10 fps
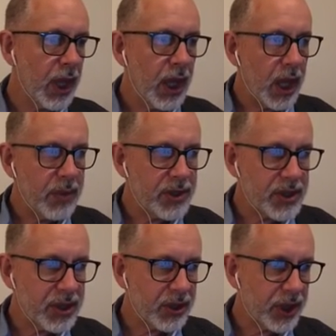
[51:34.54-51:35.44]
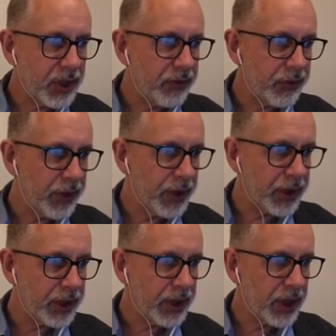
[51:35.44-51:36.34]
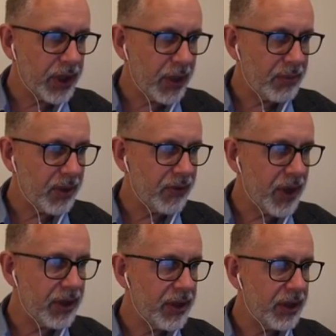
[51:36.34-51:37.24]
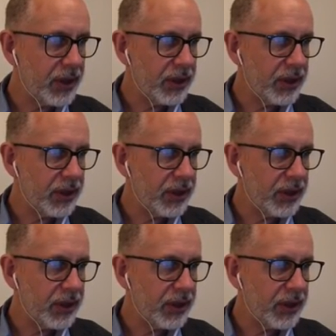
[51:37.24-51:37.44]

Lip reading: I'm just looking for a couple of other